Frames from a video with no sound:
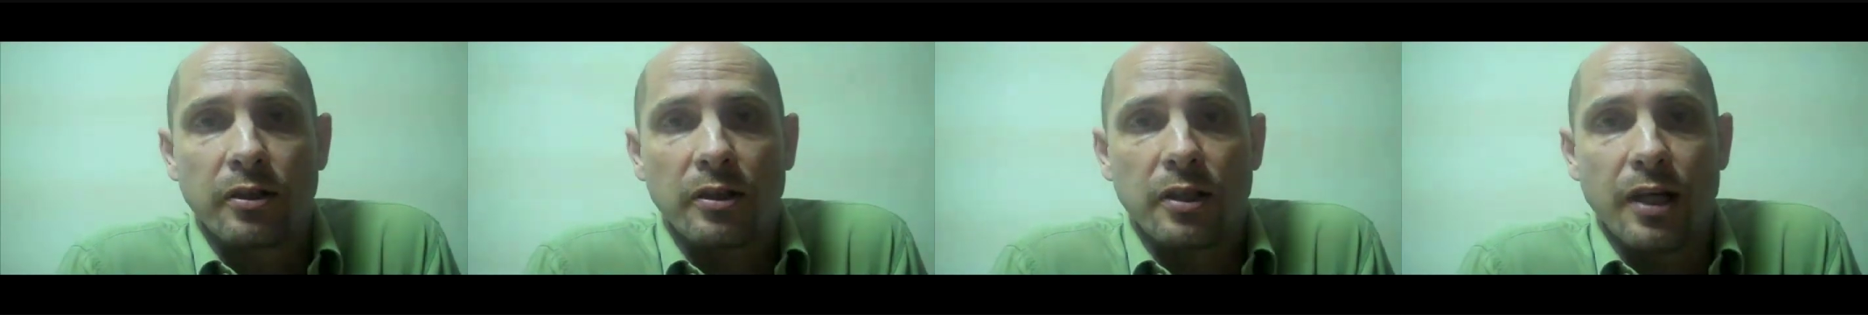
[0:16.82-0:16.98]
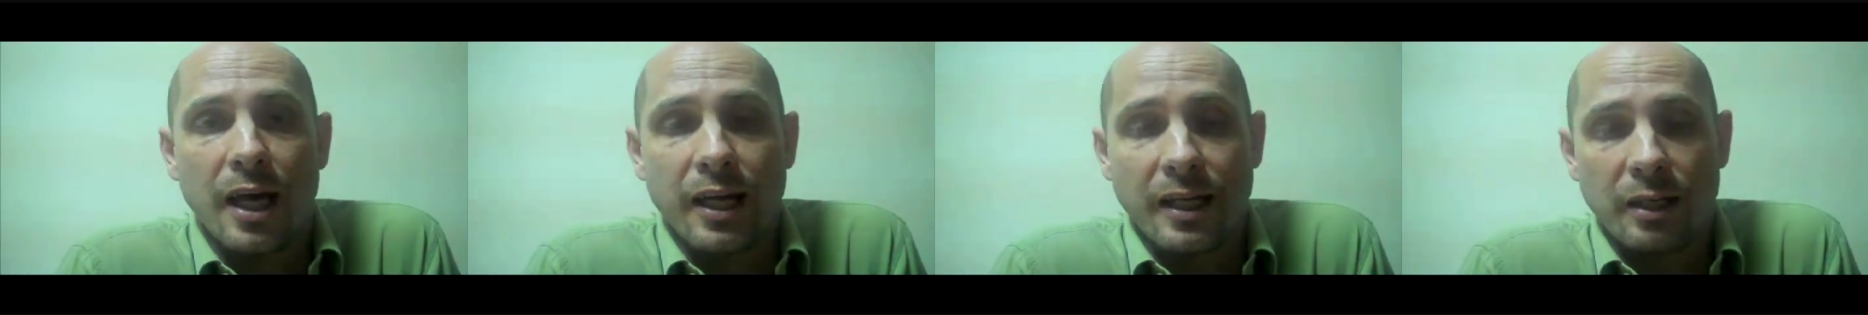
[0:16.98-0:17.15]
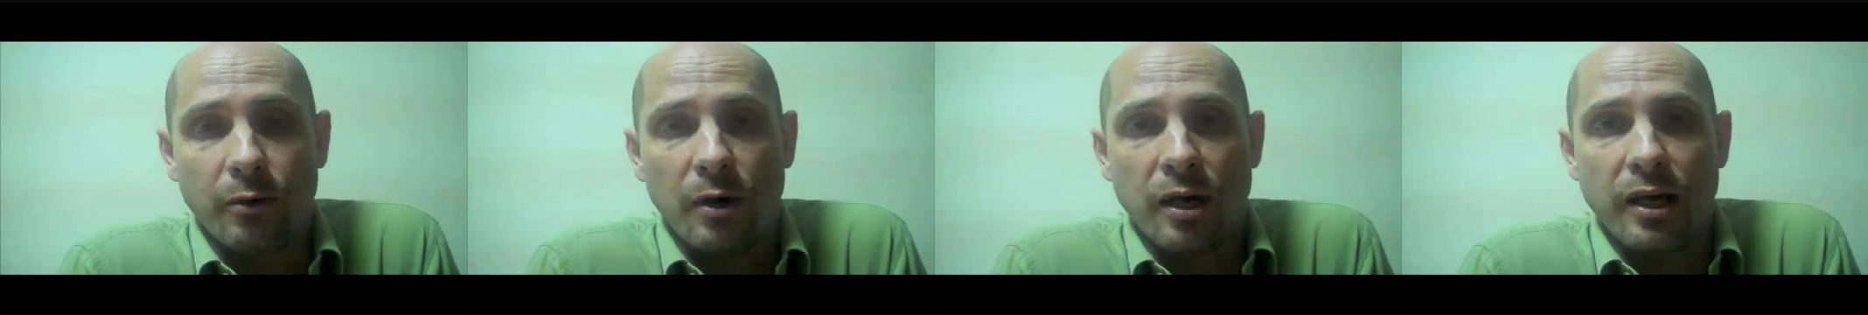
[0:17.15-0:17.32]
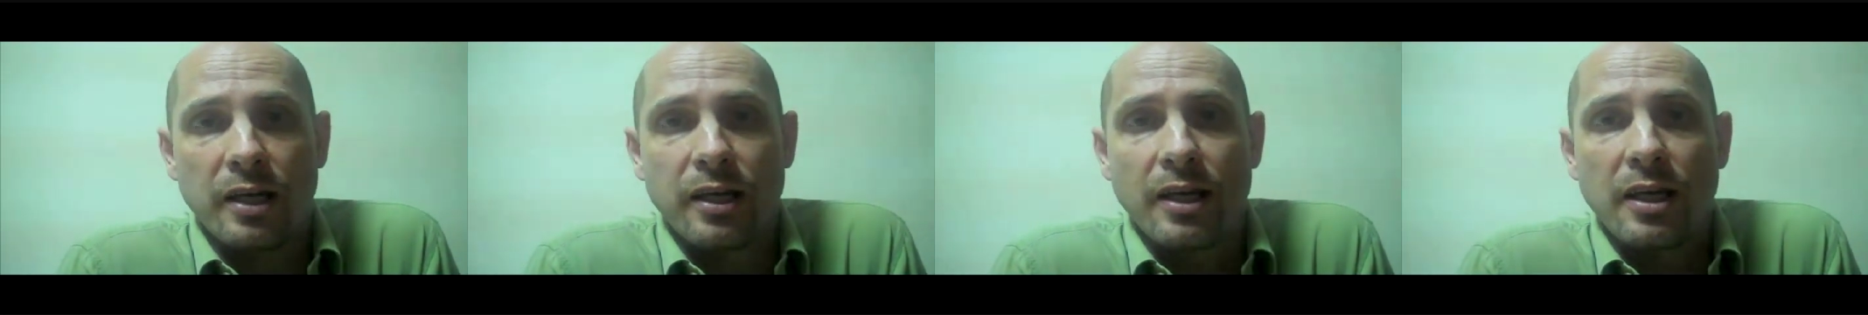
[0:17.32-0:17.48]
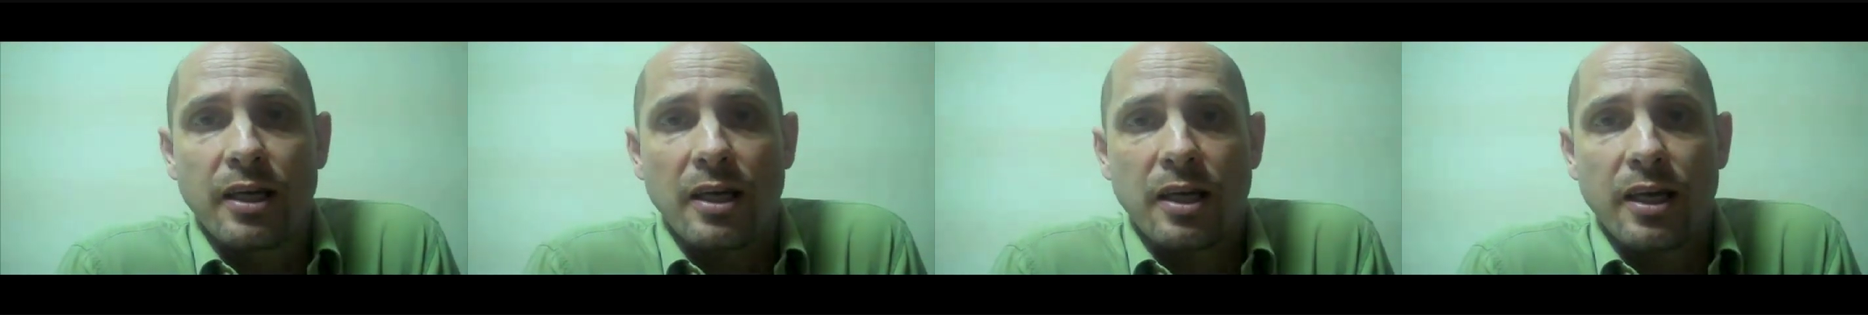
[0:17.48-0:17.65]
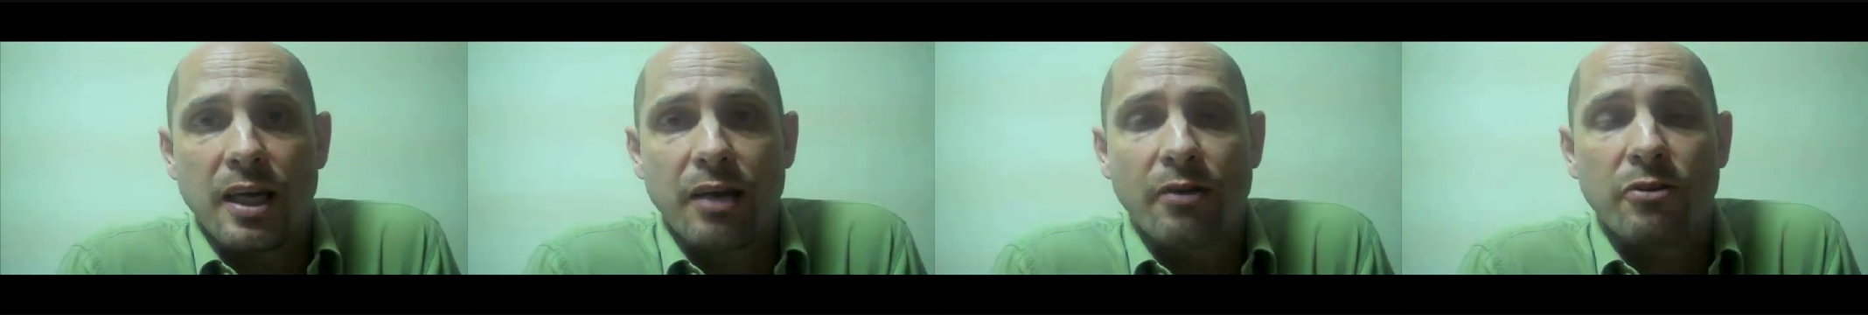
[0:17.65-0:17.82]
Anyway,
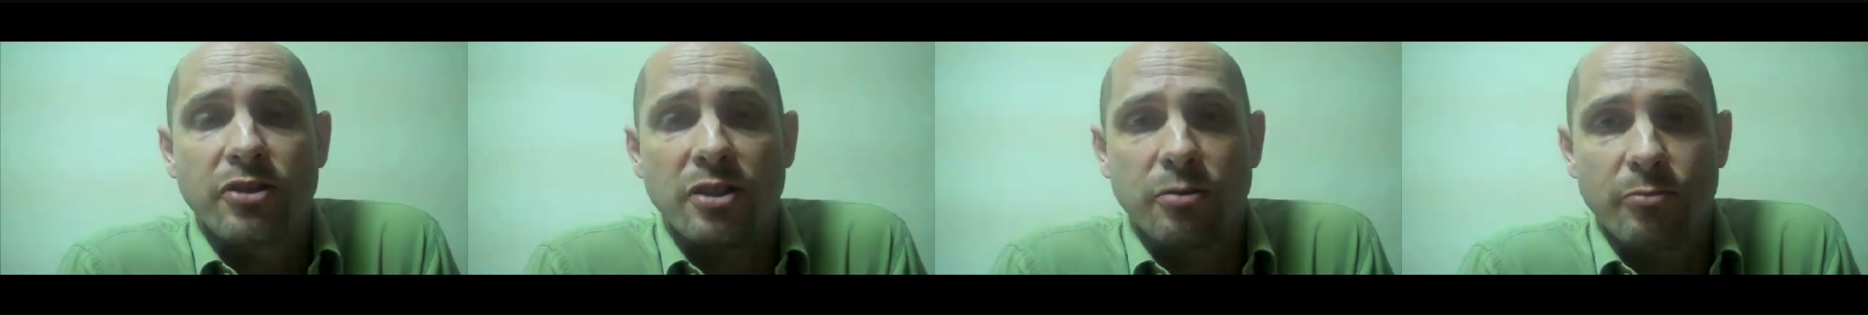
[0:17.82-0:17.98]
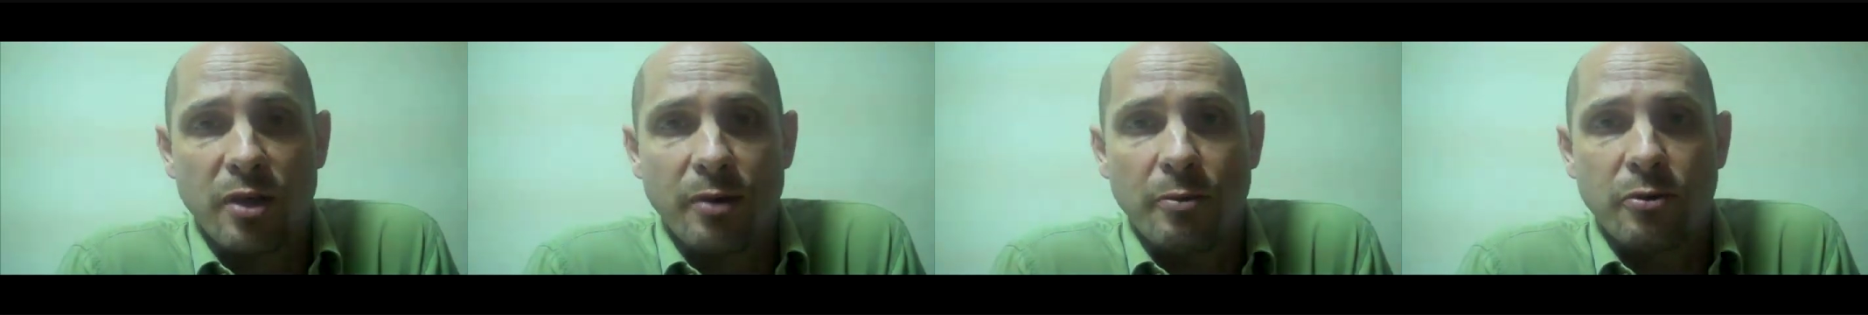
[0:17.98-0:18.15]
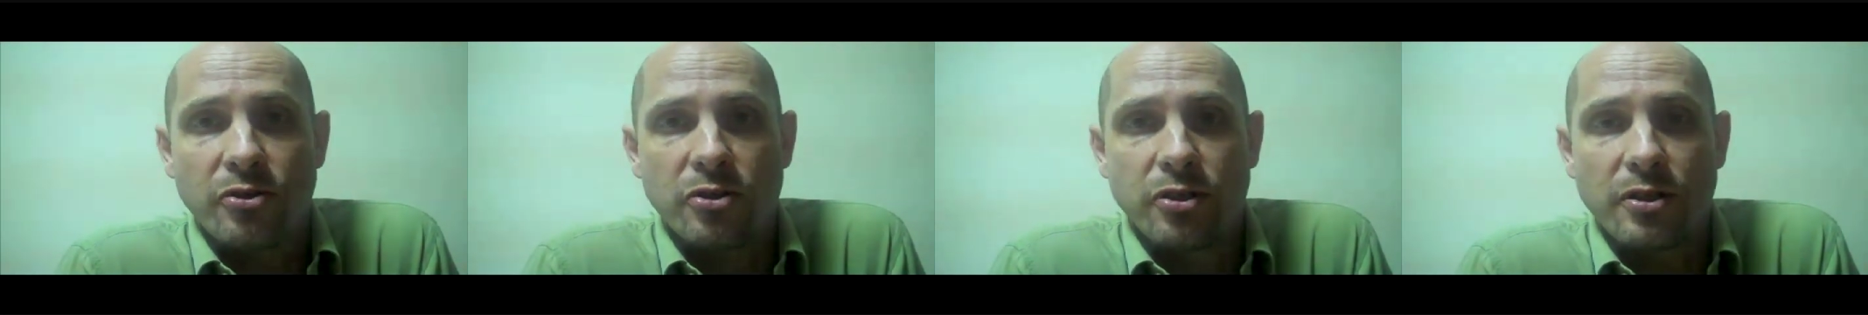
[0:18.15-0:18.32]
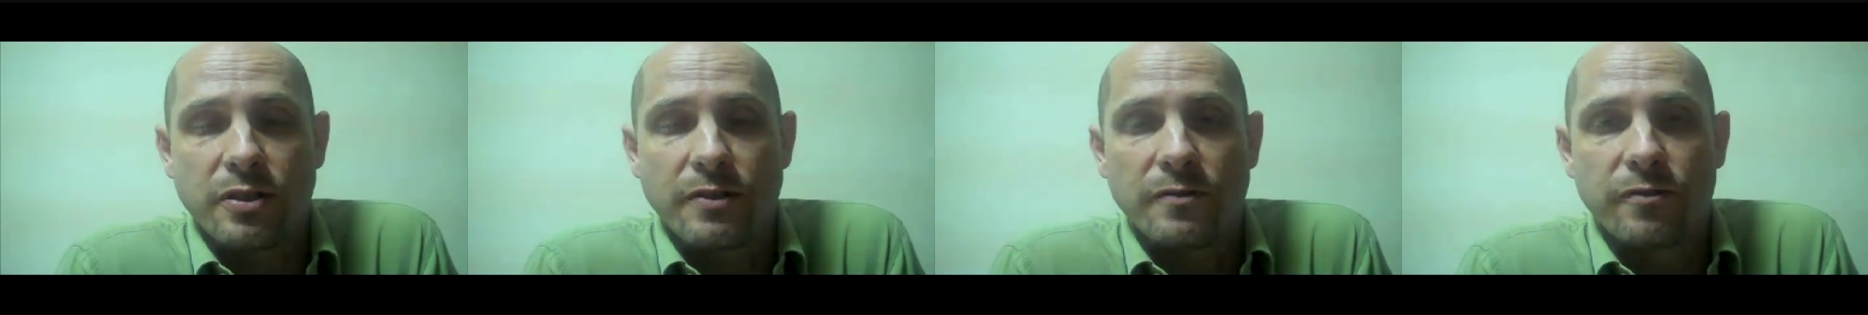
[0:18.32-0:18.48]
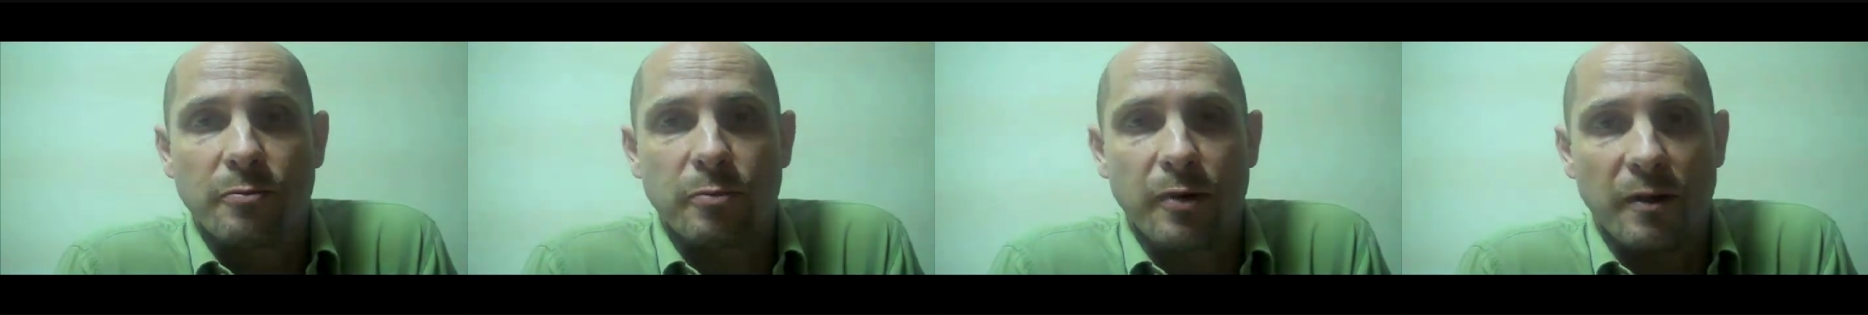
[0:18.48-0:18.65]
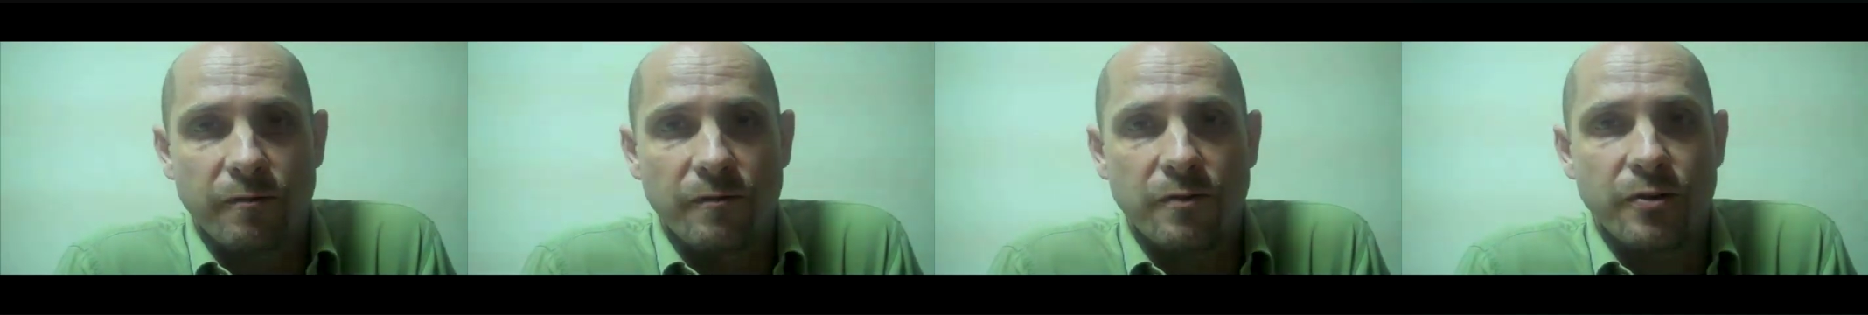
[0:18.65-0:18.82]
here are some images
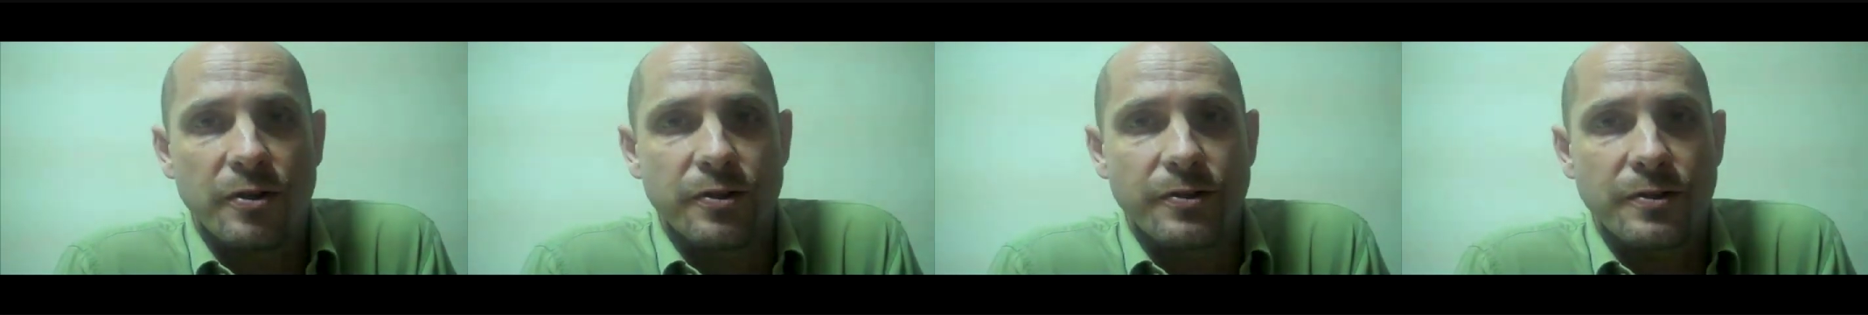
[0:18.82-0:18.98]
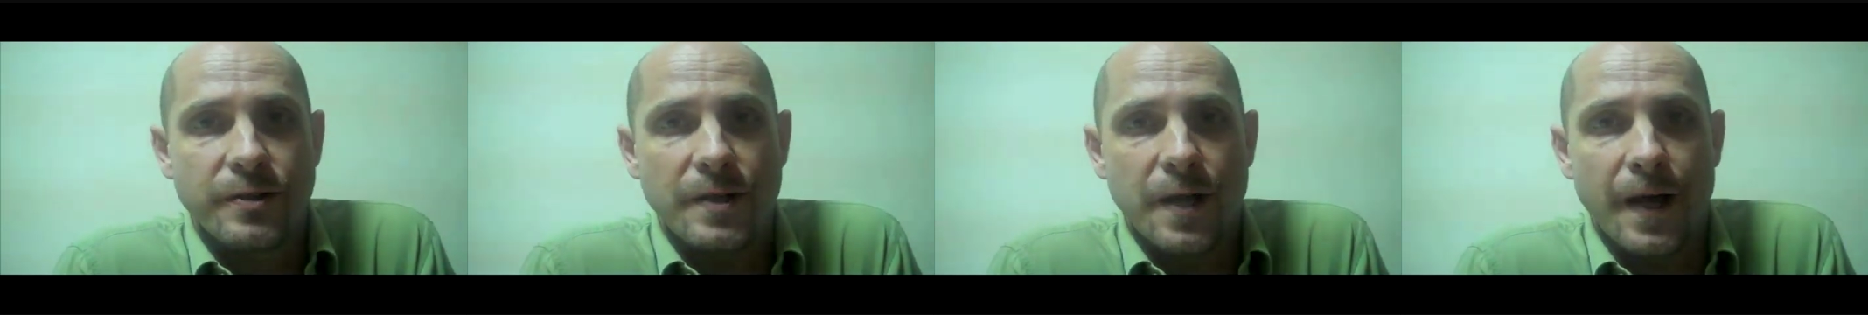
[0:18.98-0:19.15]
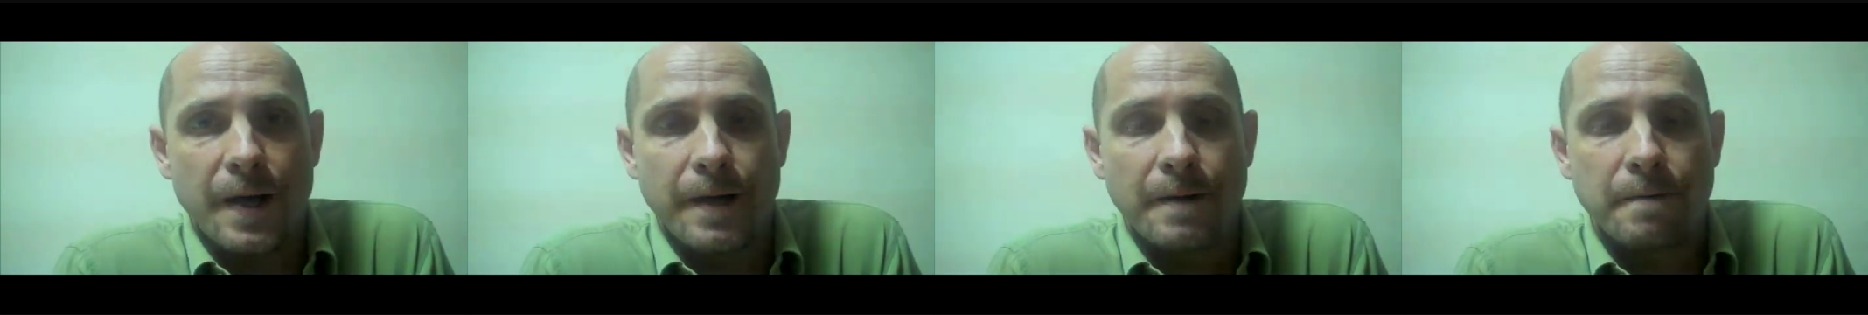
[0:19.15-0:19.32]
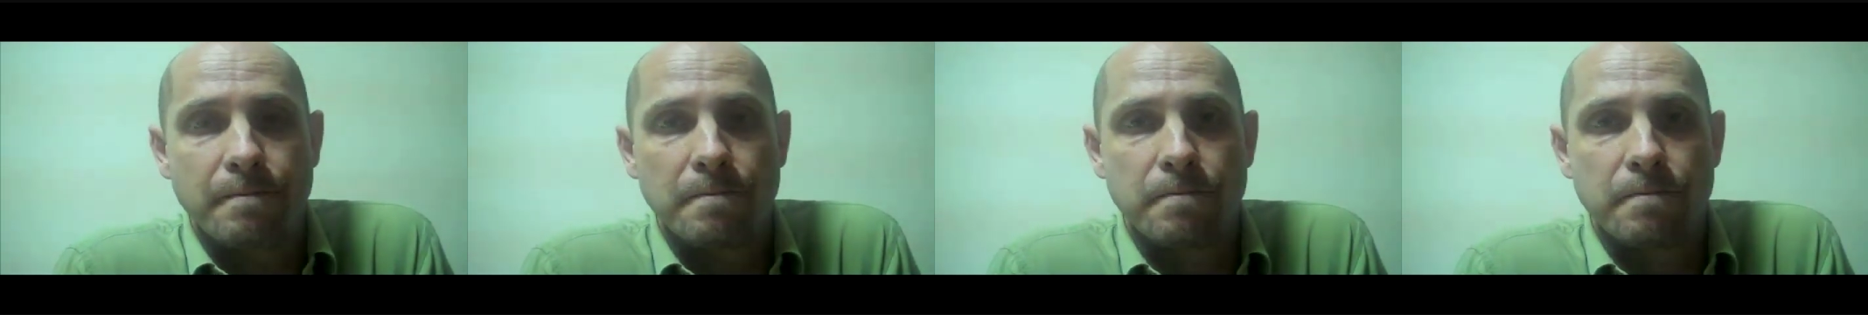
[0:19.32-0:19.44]
from my first day.